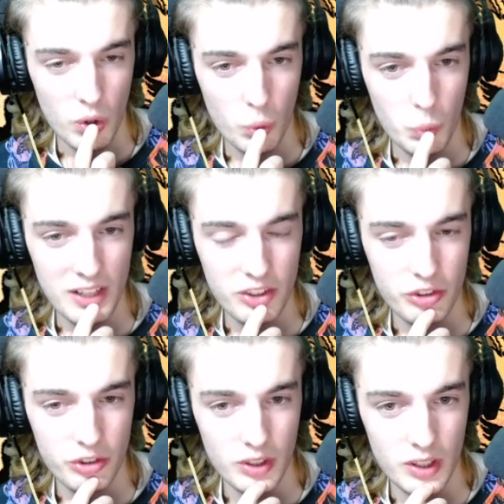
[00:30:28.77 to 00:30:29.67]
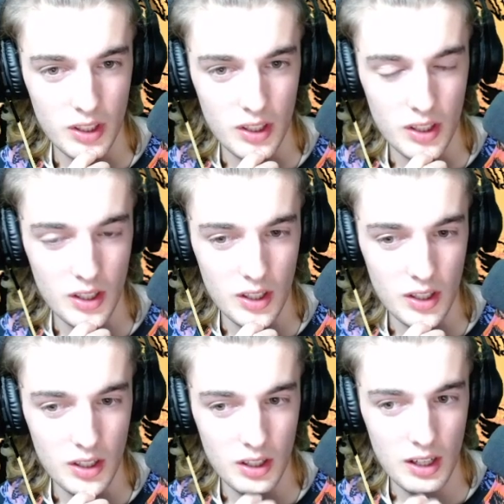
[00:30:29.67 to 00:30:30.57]
Which,
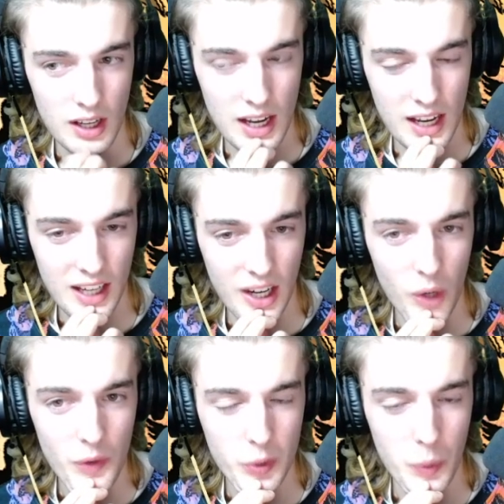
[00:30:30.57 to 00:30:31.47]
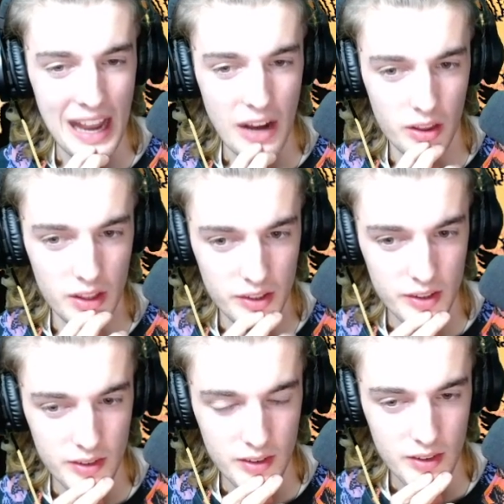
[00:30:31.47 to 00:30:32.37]
I don't know if there's a way out of this.